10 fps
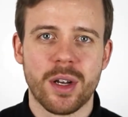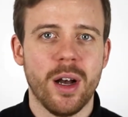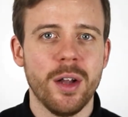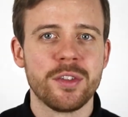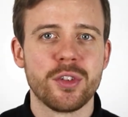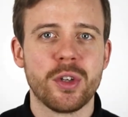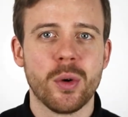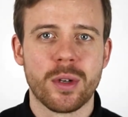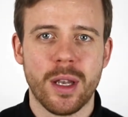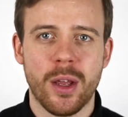are
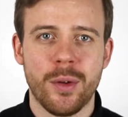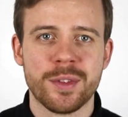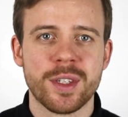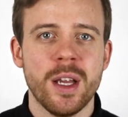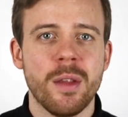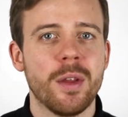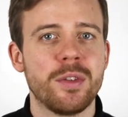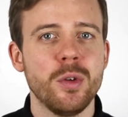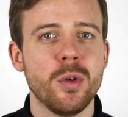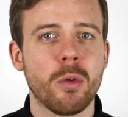unsecured loans that
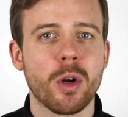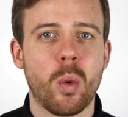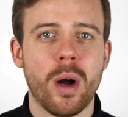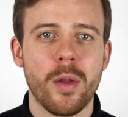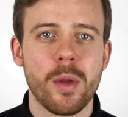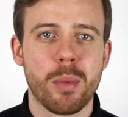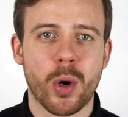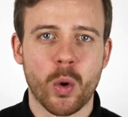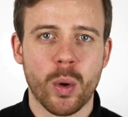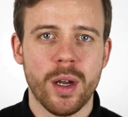do not require the
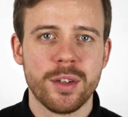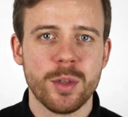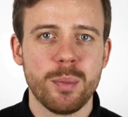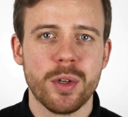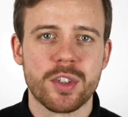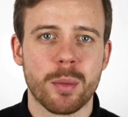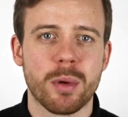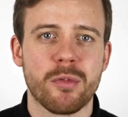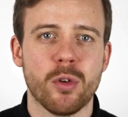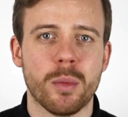borrower to put up
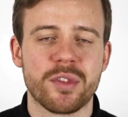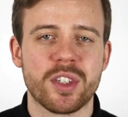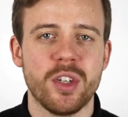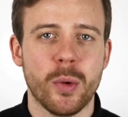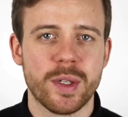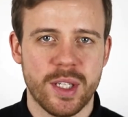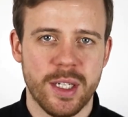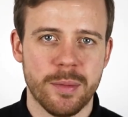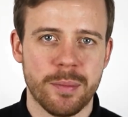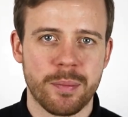a form of
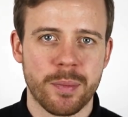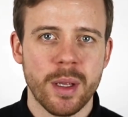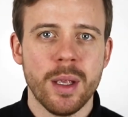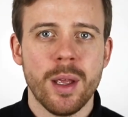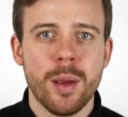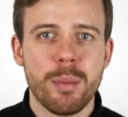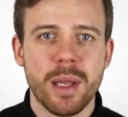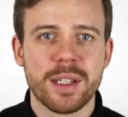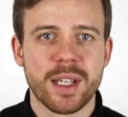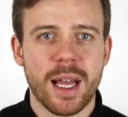security, be
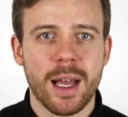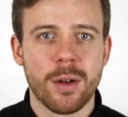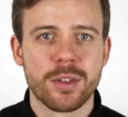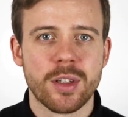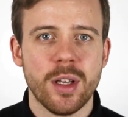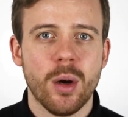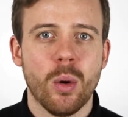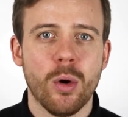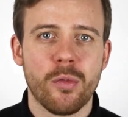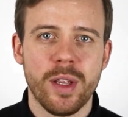it a house
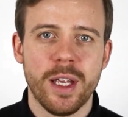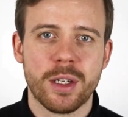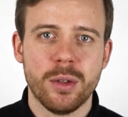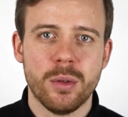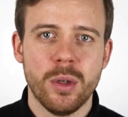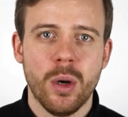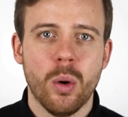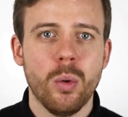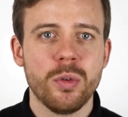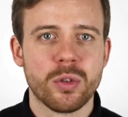or vehicle
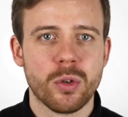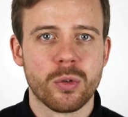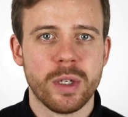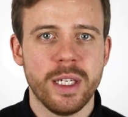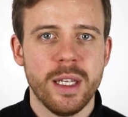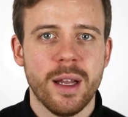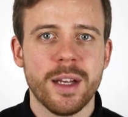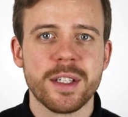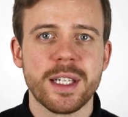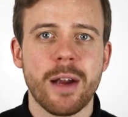or jewellery,
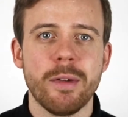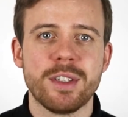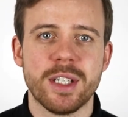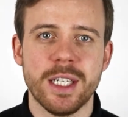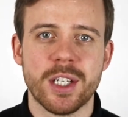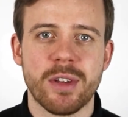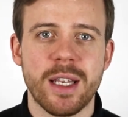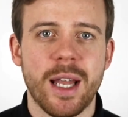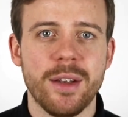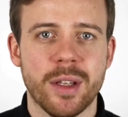as a guarantee to the
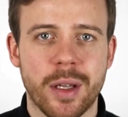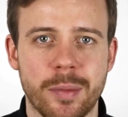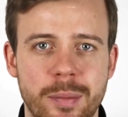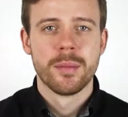lender.